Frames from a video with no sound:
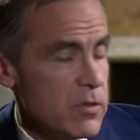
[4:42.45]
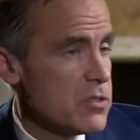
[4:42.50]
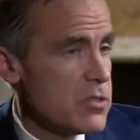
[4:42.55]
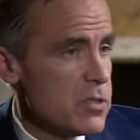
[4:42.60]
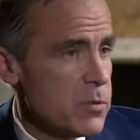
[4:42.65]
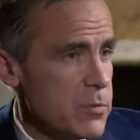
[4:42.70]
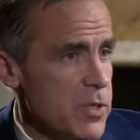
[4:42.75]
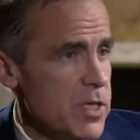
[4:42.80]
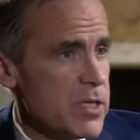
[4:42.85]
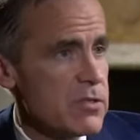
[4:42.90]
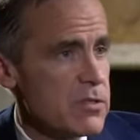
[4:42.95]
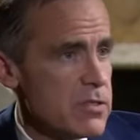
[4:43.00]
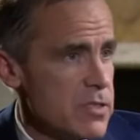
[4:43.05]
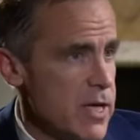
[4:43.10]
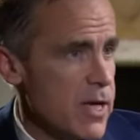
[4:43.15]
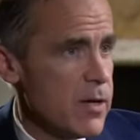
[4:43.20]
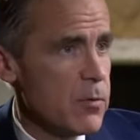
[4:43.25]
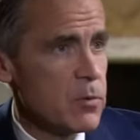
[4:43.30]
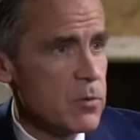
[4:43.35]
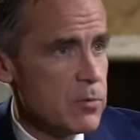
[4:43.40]
It's the biggest
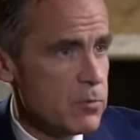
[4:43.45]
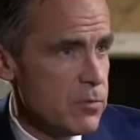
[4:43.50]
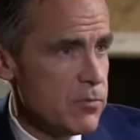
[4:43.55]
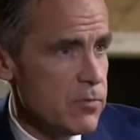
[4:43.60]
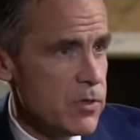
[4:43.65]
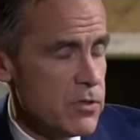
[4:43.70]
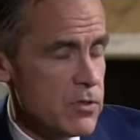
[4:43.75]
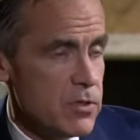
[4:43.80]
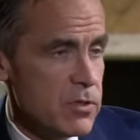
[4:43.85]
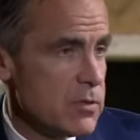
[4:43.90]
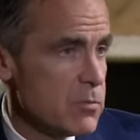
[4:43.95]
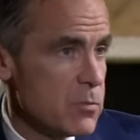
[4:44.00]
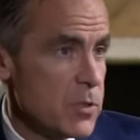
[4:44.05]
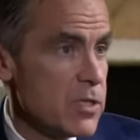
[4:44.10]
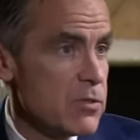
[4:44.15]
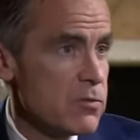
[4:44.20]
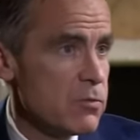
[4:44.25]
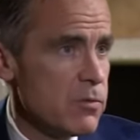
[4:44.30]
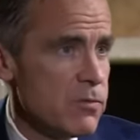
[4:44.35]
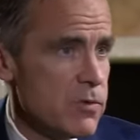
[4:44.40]
downward revision,
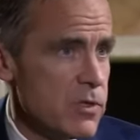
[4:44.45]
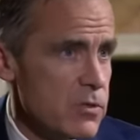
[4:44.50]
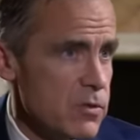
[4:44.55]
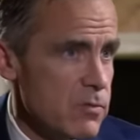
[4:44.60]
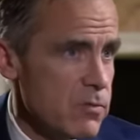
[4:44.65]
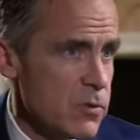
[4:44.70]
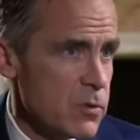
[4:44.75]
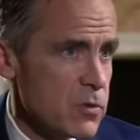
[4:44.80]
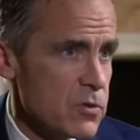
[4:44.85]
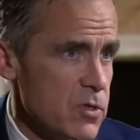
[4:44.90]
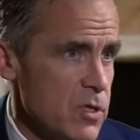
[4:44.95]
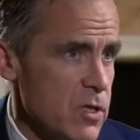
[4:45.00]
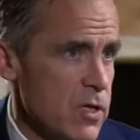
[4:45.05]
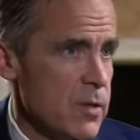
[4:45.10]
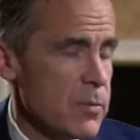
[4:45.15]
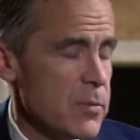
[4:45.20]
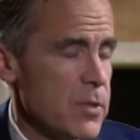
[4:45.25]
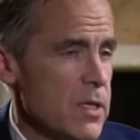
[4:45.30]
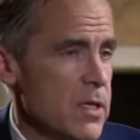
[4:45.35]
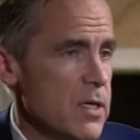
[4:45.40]
biggest revision full
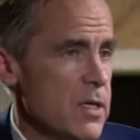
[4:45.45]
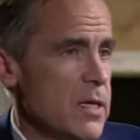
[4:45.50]
stop,